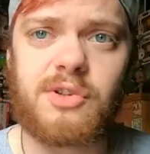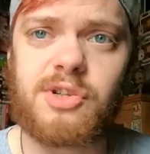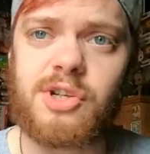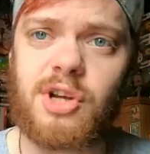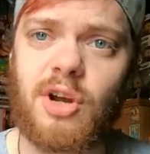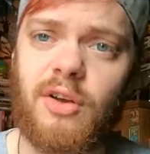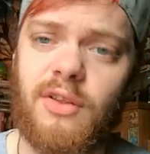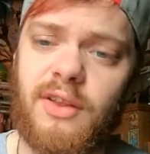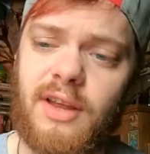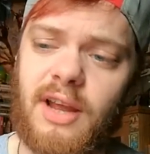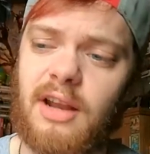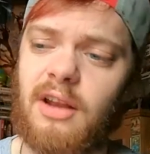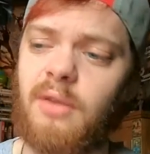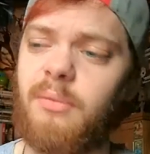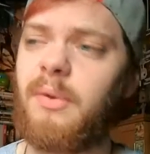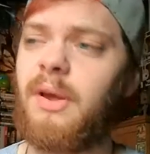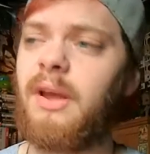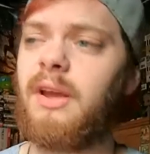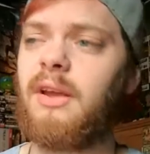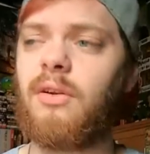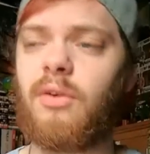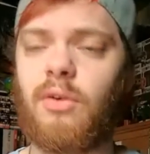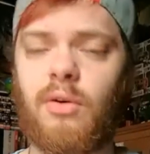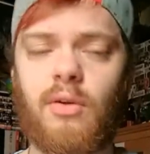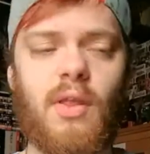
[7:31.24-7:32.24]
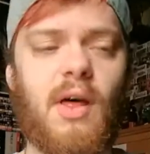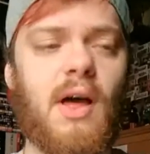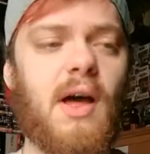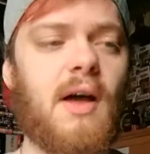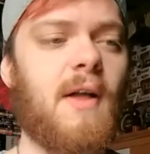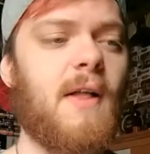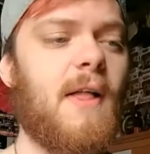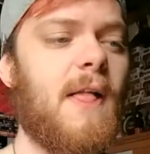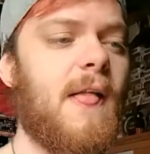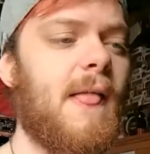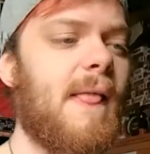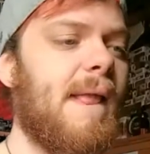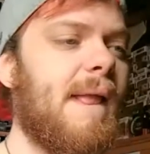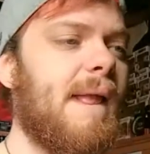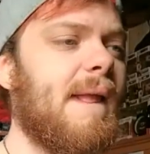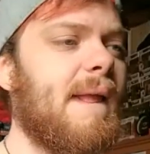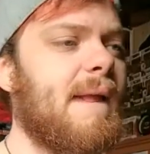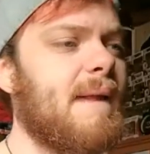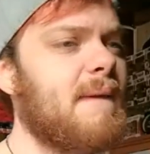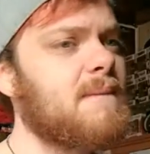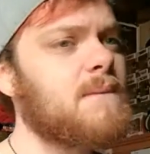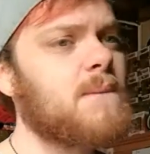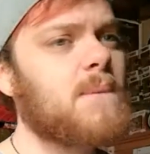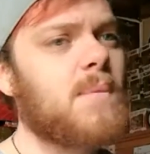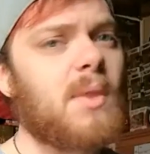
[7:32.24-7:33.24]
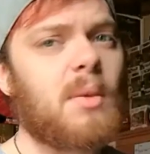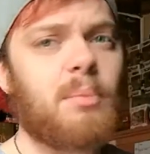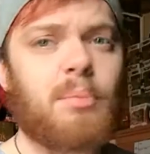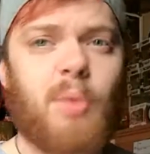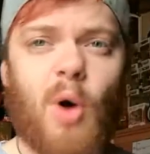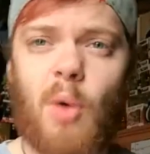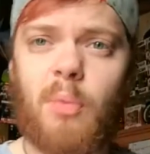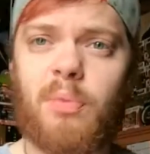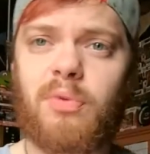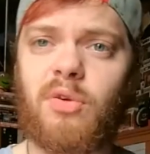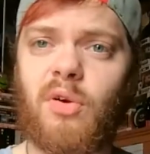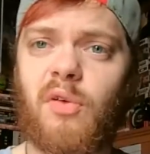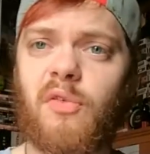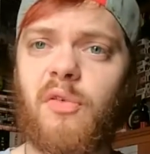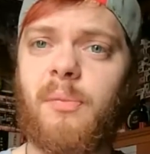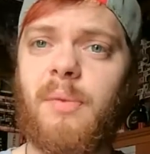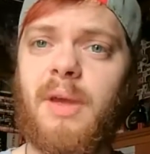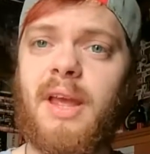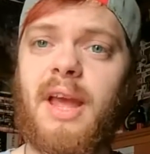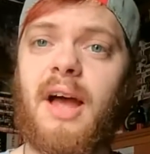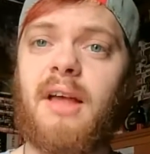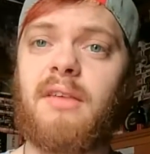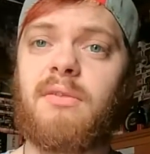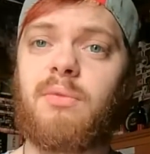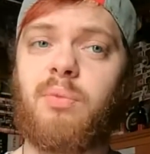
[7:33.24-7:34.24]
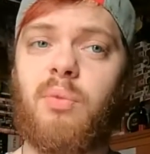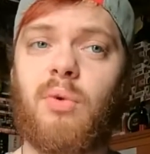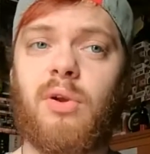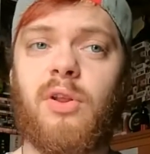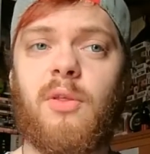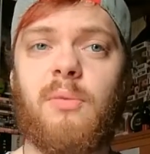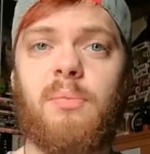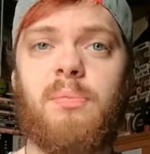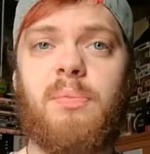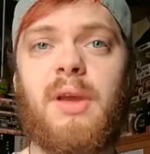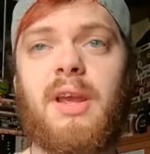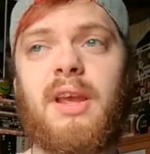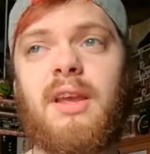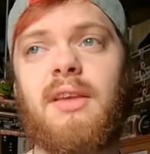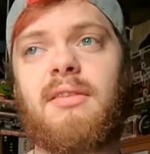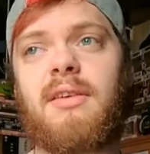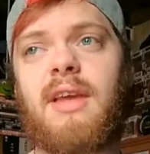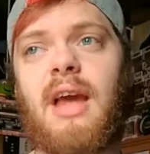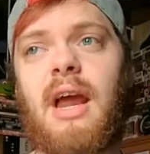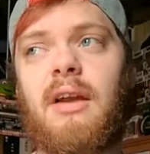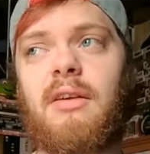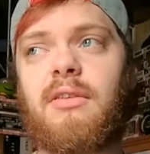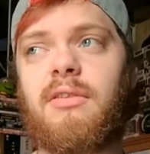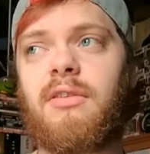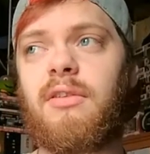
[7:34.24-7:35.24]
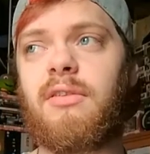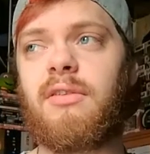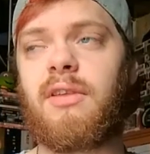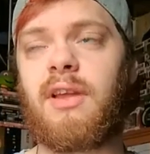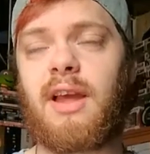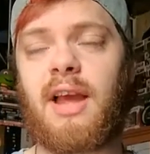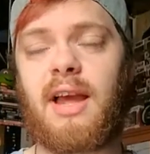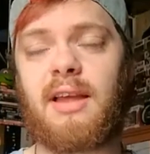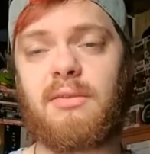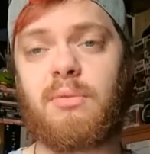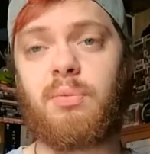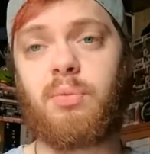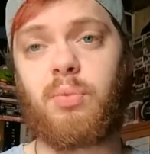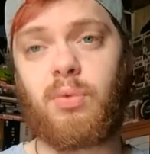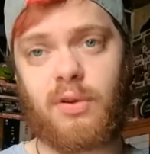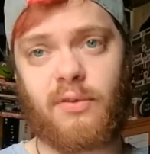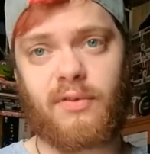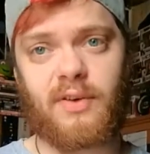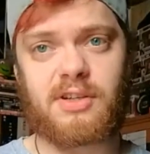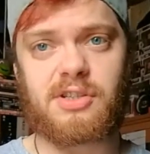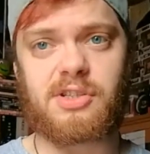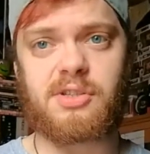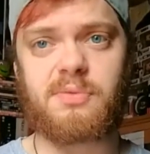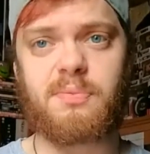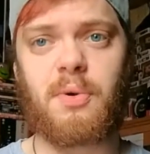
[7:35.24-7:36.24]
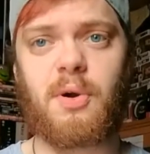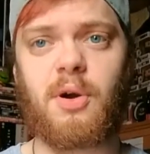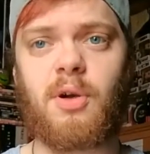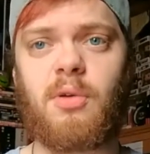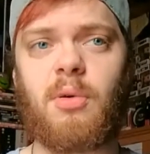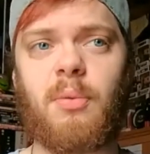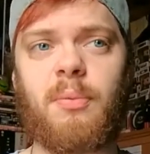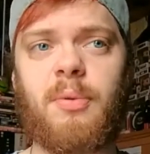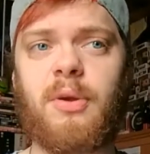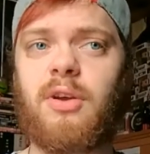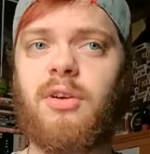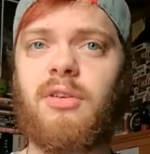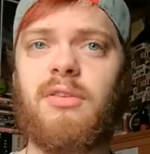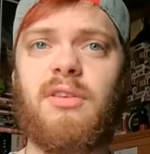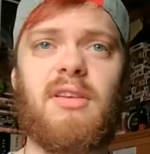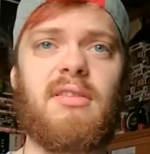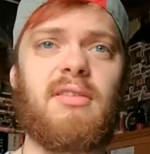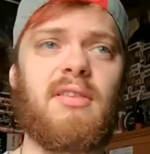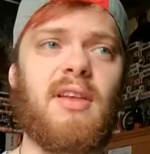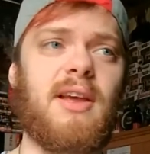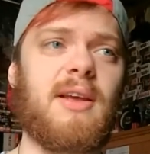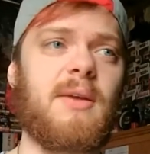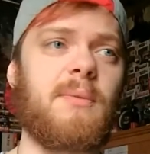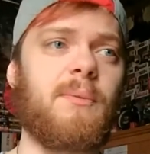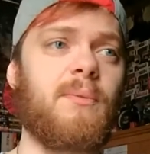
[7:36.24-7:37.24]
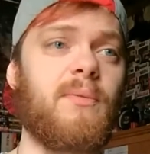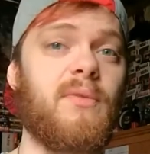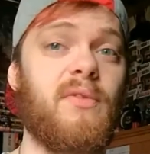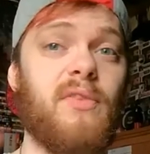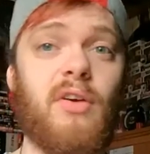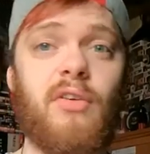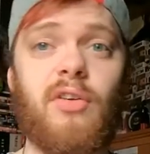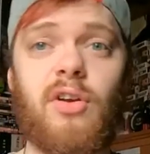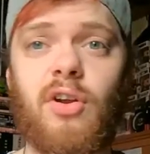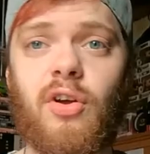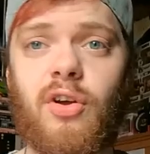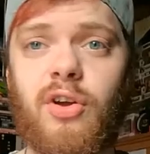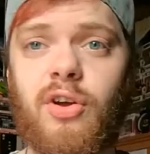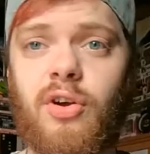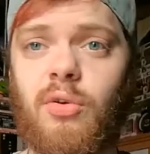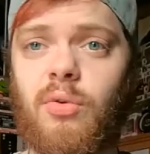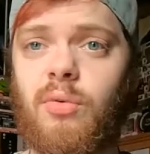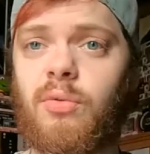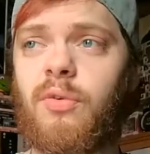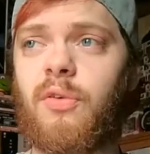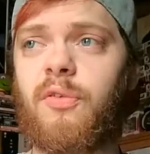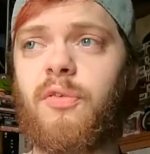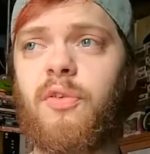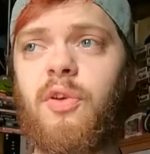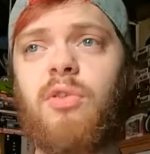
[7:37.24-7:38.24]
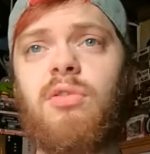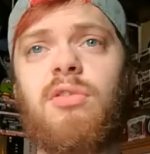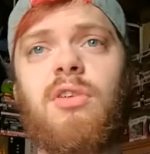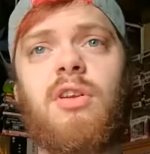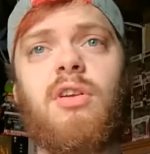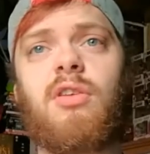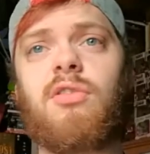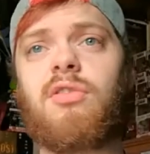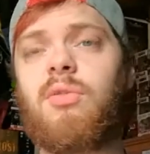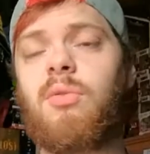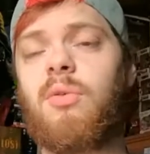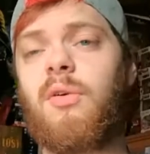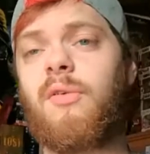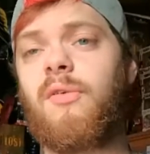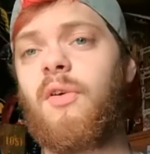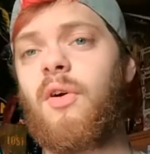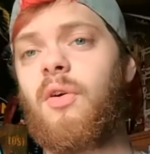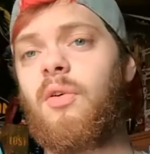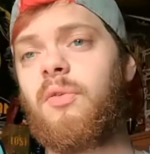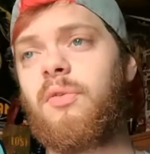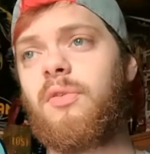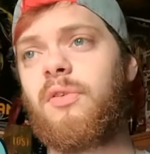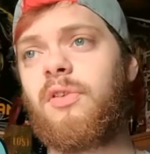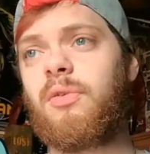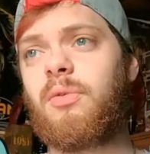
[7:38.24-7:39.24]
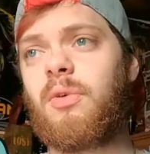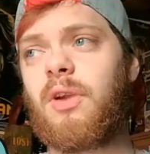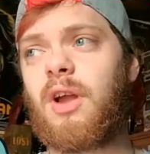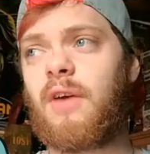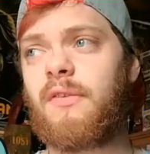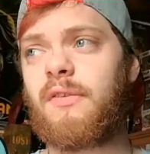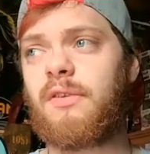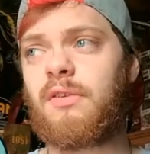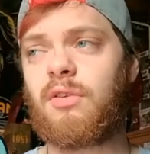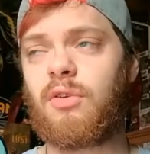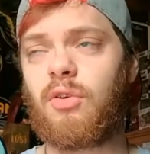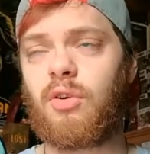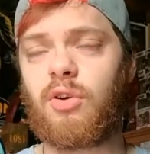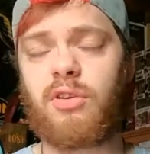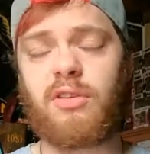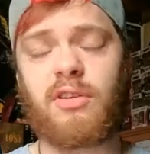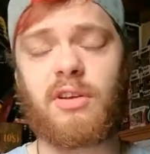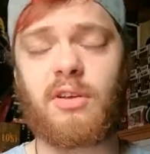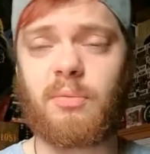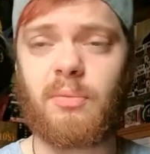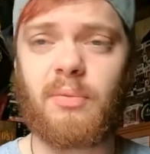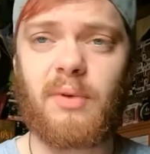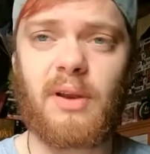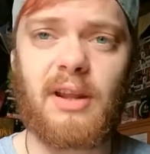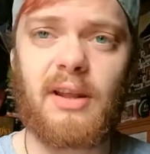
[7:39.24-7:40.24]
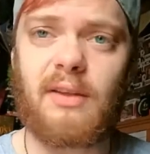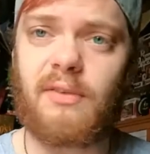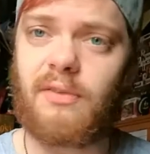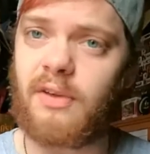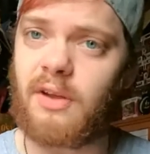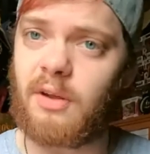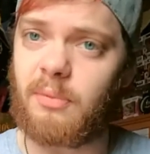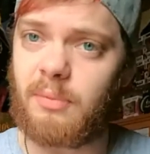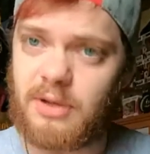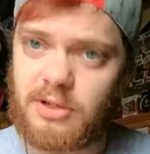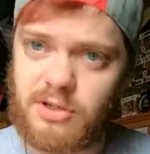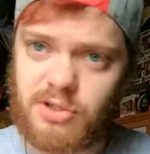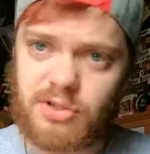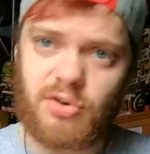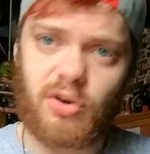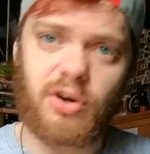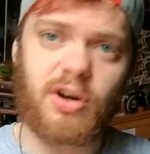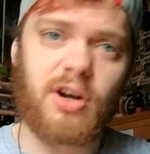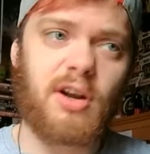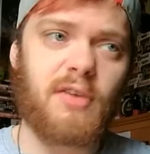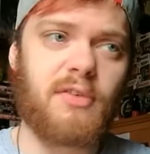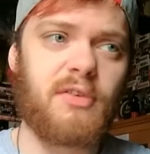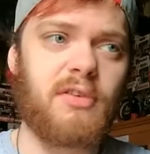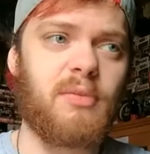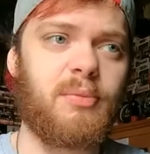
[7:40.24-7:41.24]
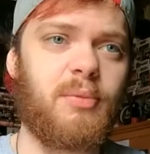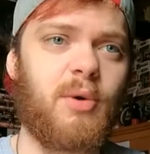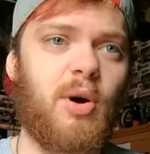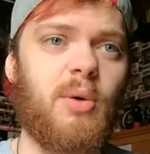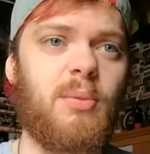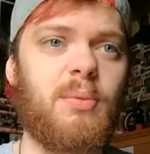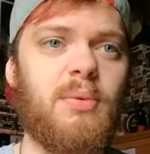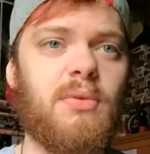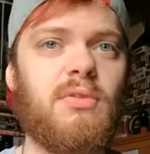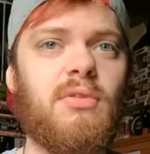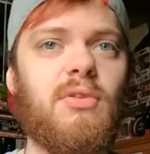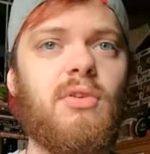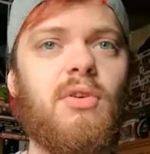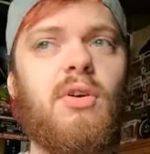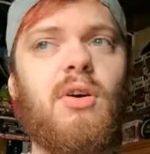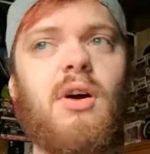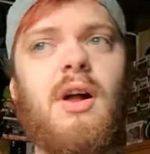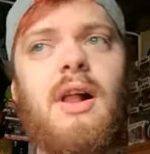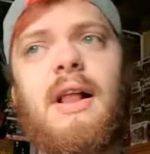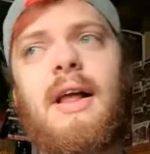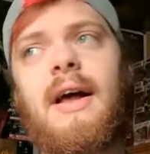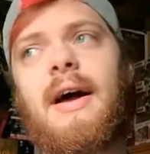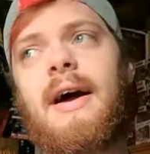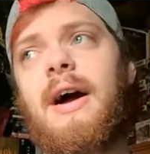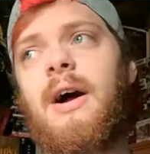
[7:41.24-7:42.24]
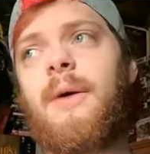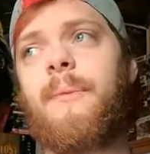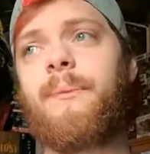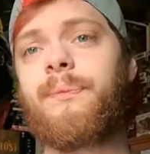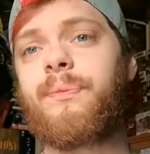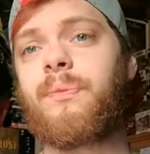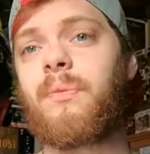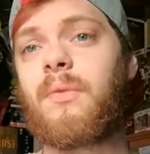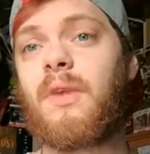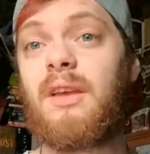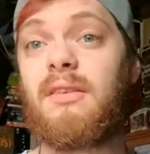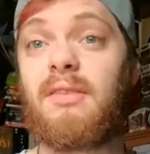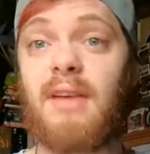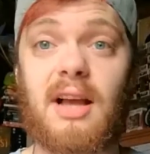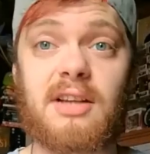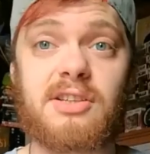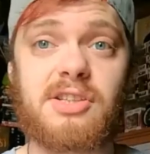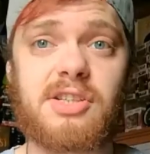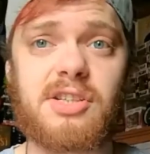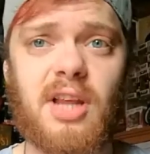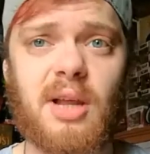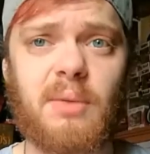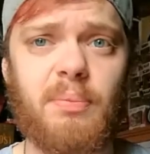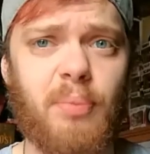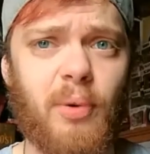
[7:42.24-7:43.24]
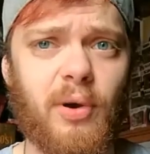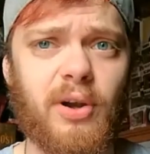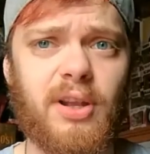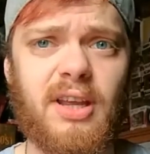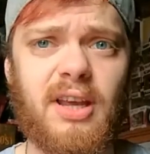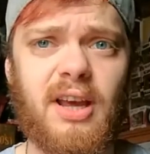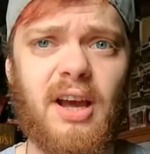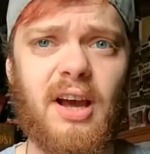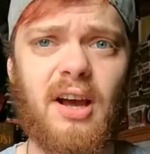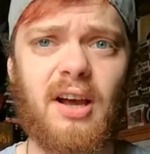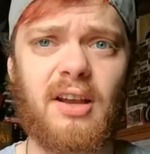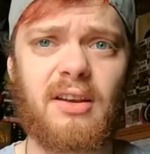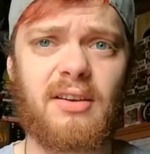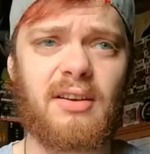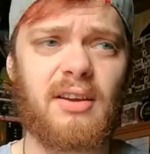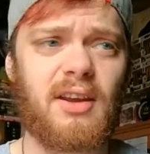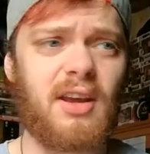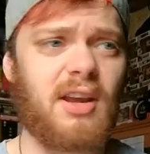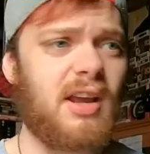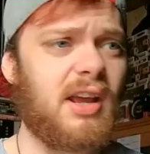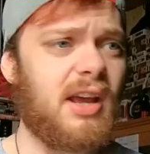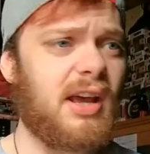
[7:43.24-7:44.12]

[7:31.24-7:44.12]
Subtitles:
the show, the anime and all that, Bulbasaur for me has one of the biggest characters, like, as one of Ash's Pokemon, because he's like very loyal, refusing not to evolve into an Ivysaur because he can believe he can be strong enough as a Bulbasaur. He's Ash's like bodyguard